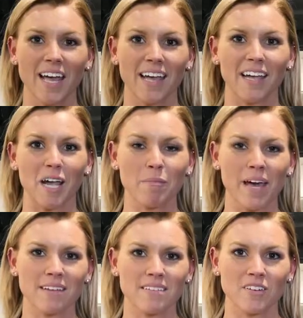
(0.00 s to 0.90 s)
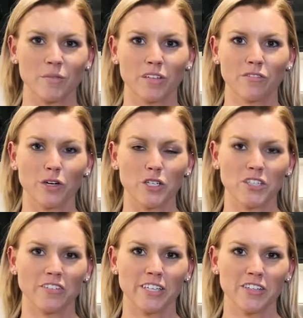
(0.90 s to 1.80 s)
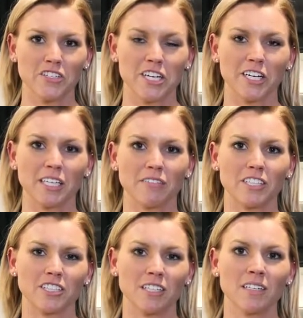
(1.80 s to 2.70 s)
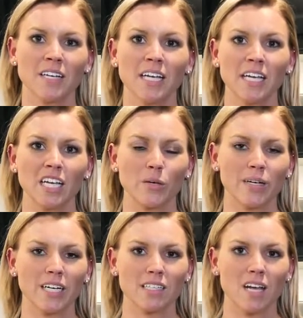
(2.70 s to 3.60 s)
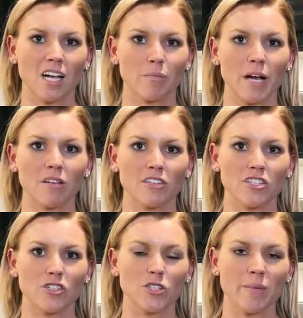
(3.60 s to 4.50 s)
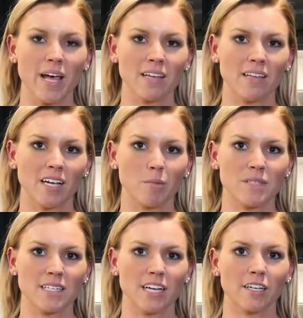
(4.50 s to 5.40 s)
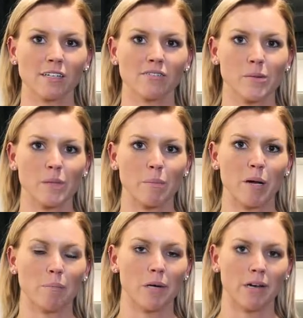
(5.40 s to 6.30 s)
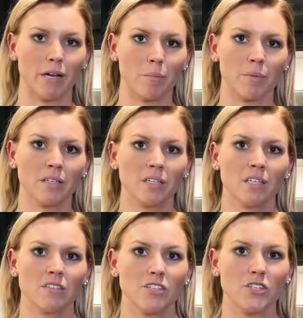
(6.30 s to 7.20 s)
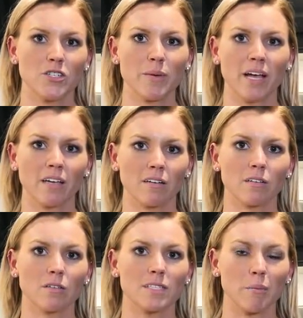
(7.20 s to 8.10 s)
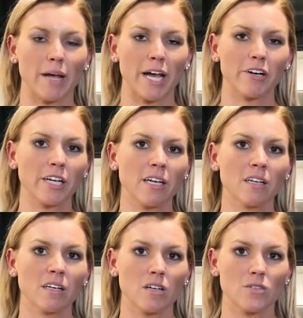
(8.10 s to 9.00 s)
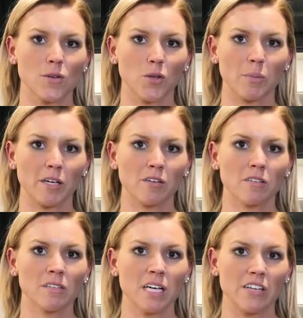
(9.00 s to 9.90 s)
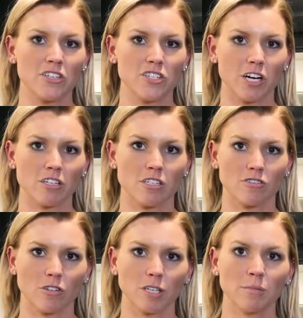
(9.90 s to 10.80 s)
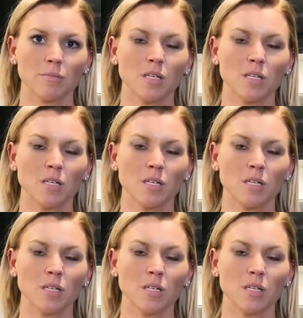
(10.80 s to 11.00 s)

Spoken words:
Hi, I'm Madison with Forest River in the Cherokee Division, and we're here to talk about the Juice Pack that comes standard from the pup on up. The Juice Pack includes a battery, a solar panel, and the charge controller.